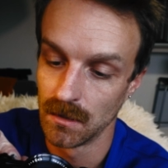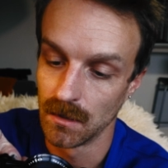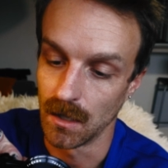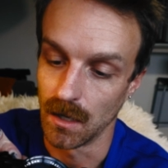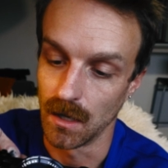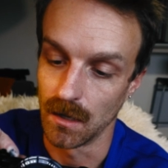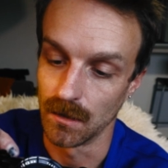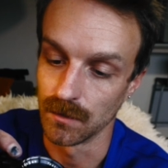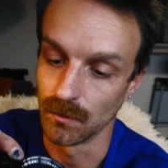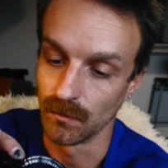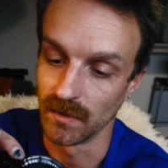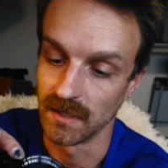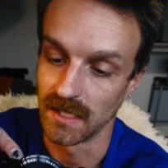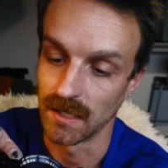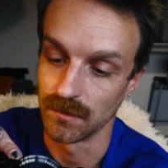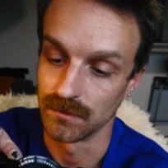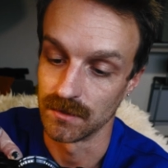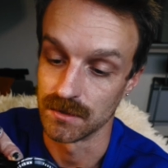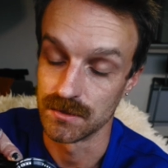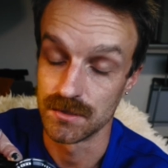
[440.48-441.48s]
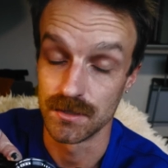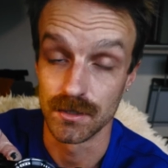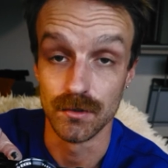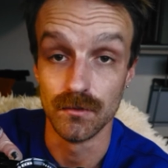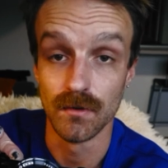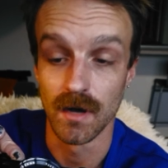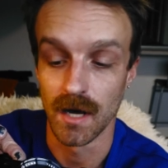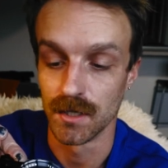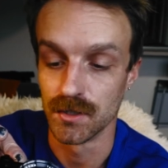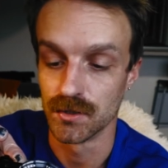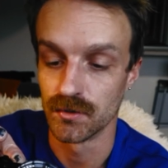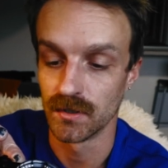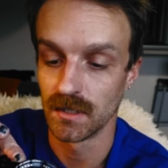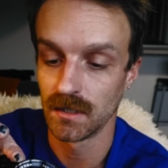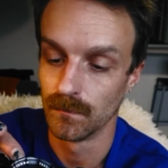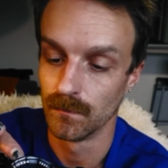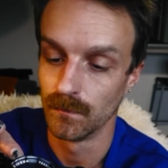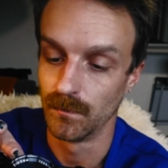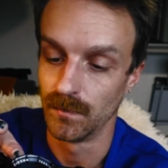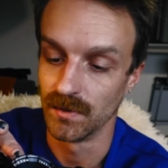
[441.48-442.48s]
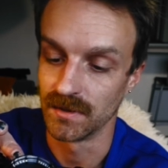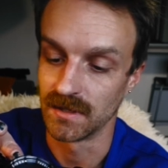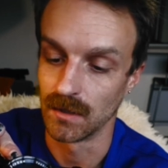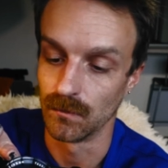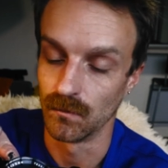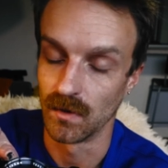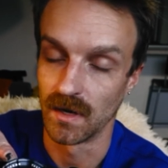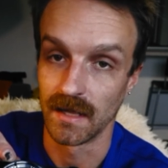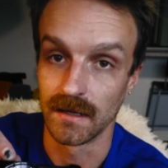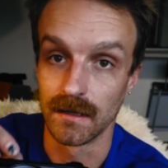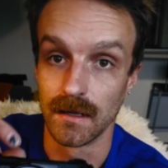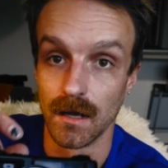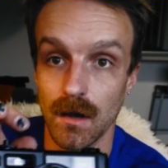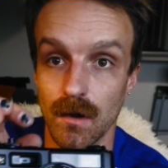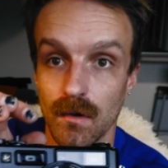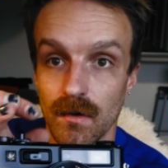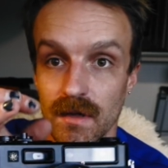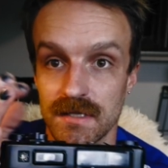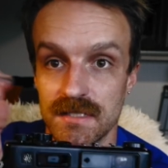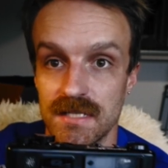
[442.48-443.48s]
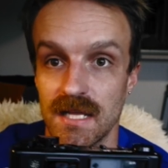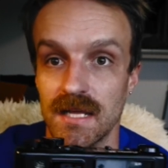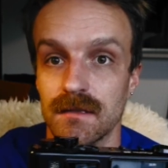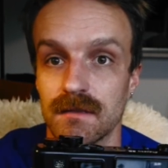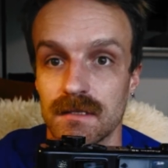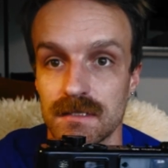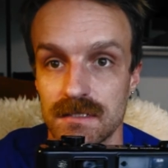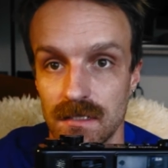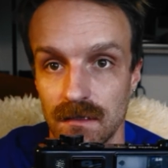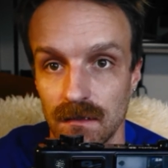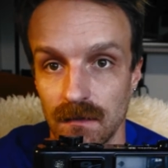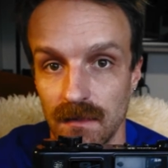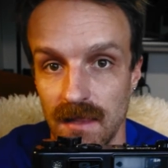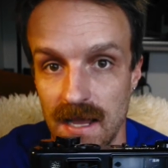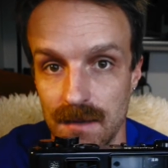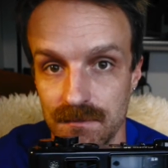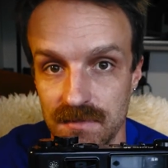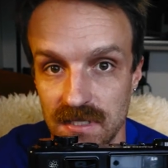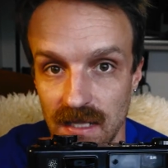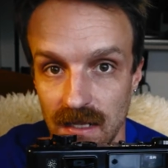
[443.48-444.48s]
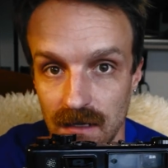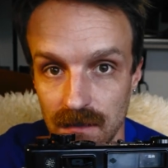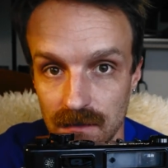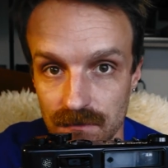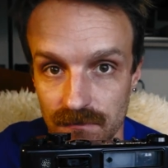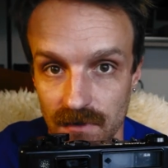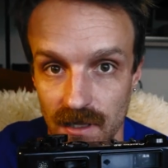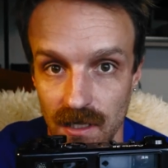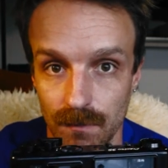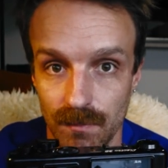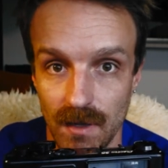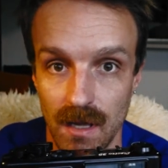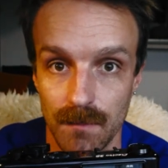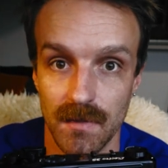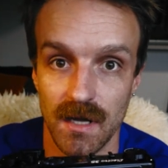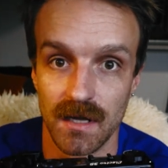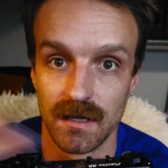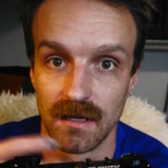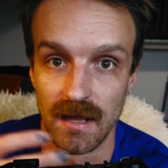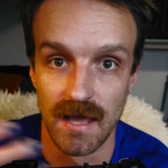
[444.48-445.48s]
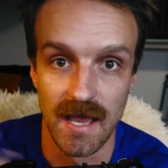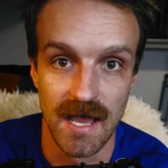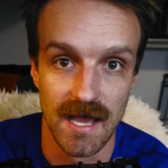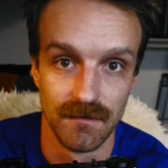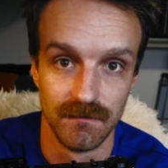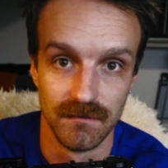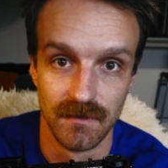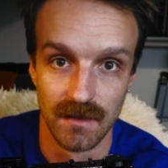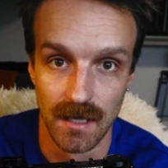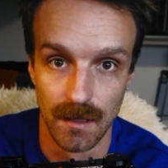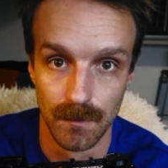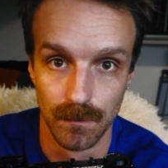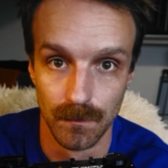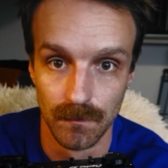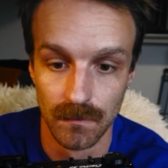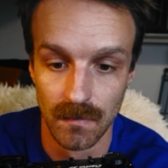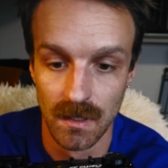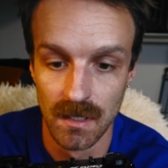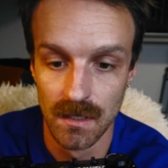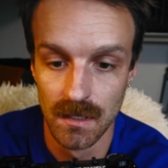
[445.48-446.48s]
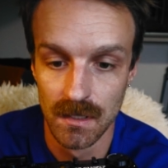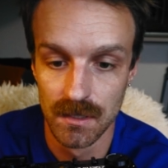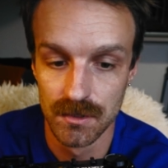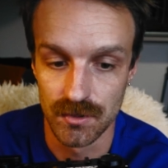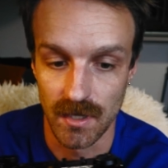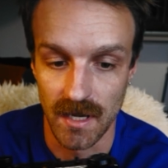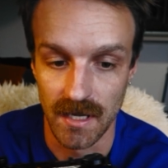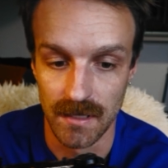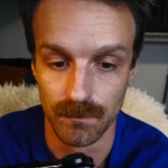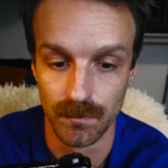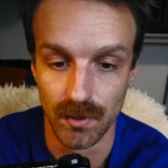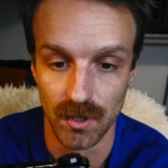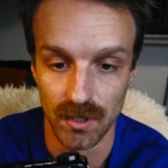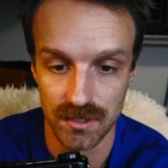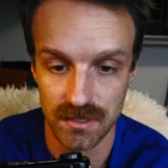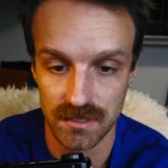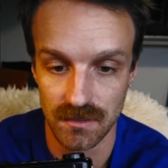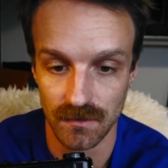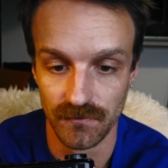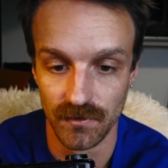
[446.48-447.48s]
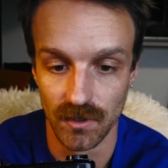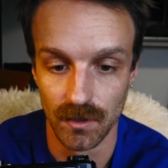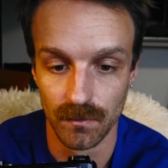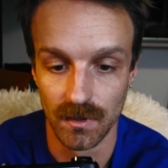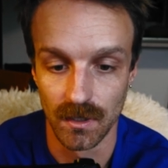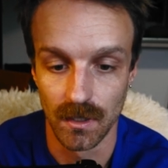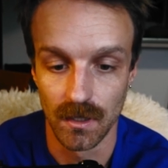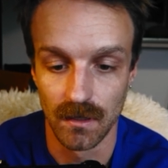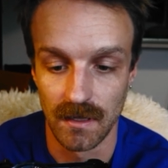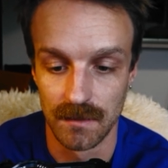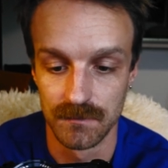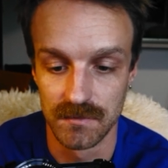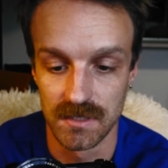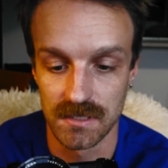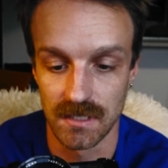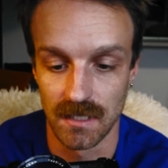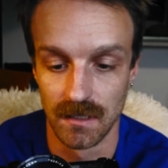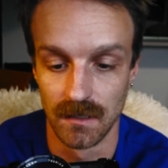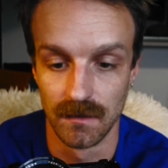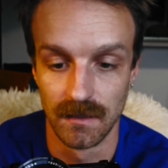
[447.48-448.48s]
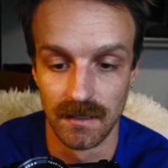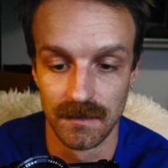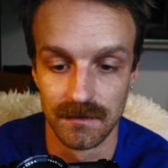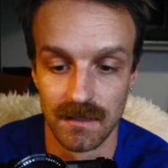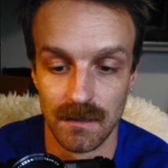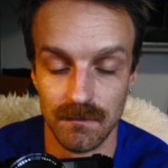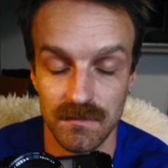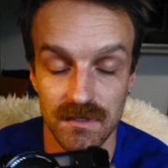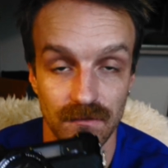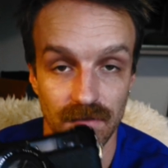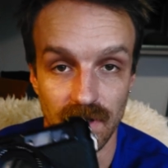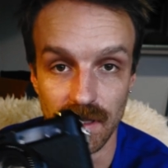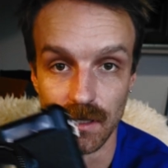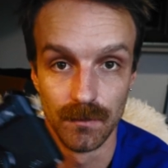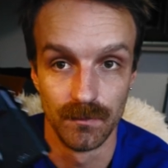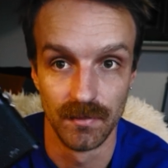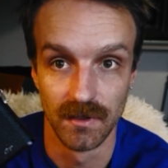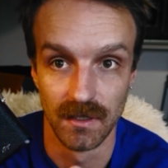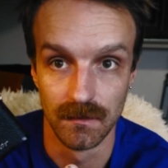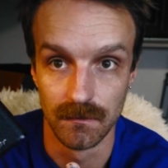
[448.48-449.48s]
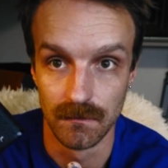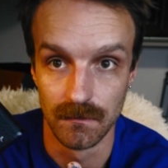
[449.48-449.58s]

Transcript: all the way down to 200. But then when I go and take this to the lab to get it developed, I'm not gonna have them try and push the film at all. I'm just gonna let them develop it